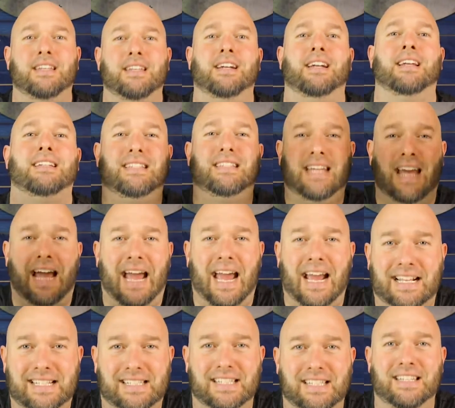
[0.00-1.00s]
then it
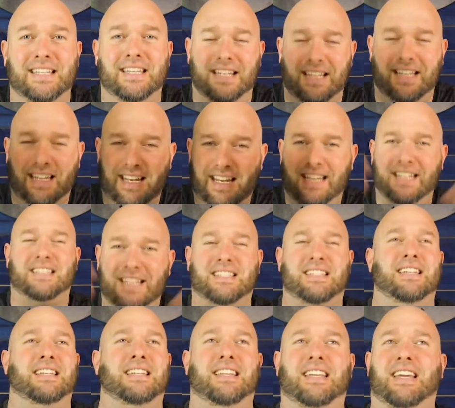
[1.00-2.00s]
attacks and then it
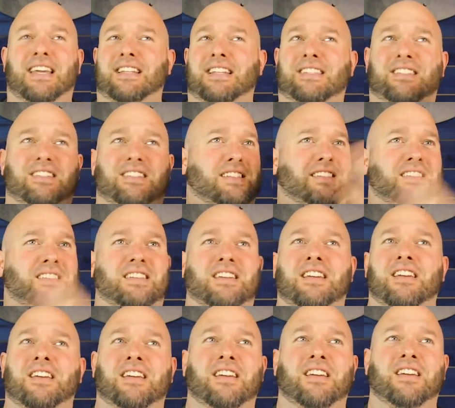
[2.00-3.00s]
eats it, and that's just